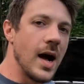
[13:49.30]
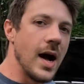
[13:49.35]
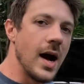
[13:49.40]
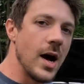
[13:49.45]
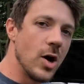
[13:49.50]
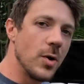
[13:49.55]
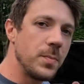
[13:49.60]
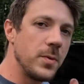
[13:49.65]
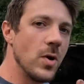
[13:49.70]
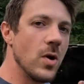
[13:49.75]

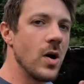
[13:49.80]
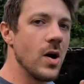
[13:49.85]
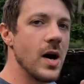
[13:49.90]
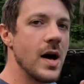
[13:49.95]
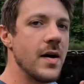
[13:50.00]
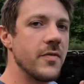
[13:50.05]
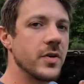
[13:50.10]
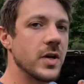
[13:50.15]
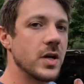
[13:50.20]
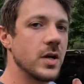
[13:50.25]
I hope you all
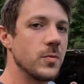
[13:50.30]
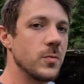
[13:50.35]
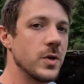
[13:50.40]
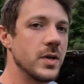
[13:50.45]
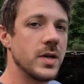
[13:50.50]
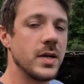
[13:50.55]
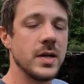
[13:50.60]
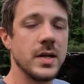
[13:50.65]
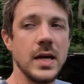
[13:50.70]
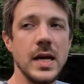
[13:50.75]
have a good
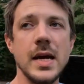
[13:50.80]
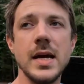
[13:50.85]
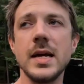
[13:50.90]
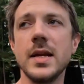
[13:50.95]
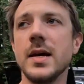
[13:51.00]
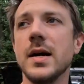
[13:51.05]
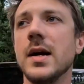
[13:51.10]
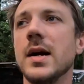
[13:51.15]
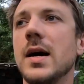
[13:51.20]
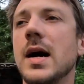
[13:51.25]
one,
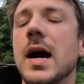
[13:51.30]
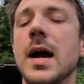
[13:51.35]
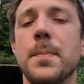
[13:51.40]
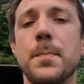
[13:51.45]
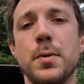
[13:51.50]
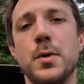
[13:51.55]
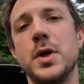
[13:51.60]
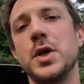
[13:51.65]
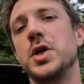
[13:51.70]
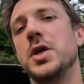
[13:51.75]
and I
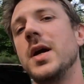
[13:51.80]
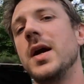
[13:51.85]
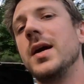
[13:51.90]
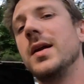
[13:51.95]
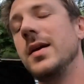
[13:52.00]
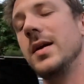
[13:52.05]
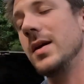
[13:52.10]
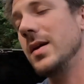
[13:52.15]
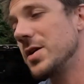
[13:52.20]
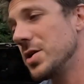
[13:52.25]

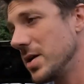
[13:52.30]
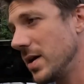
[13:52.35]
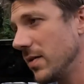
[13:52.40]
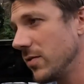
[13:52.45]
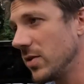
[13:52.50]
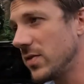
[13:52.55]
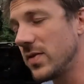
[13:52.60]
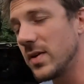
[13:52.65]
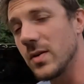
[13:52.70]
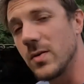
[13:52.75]
appreciate each and
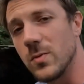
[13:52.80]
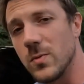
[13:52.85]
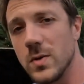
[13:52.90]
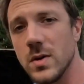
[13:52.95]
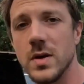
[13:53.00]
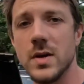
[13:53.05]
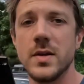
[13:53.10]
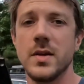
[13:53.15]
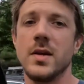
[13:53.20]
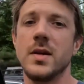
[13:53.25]
every single
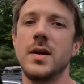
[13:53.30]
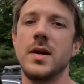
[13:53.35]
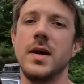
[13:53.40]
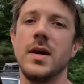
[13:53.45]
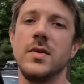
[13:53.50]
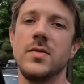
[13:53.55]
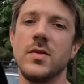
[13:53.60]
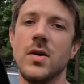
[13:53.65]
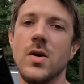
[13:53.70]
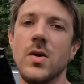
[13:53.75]
one,
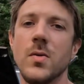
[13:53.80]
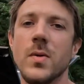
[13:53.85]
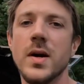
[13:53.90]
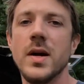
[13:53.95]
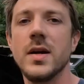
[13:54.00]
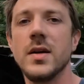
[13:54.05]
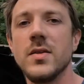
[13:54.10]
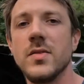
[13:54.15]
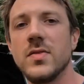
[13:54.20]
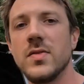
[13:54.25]
as
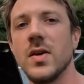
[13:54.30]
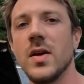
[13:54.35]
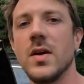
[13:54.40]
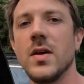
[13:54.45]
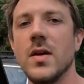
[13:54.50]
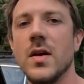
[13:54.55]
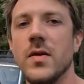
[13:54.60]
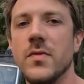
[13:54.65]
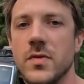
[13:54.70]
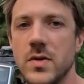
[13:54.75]
always,
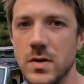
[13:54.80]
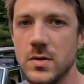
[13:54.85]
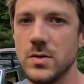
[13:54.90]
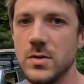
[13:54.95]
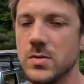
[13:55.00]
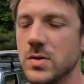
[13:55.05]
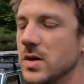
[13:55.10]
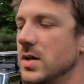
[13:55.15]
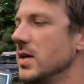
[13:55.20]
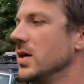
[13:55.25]
of you.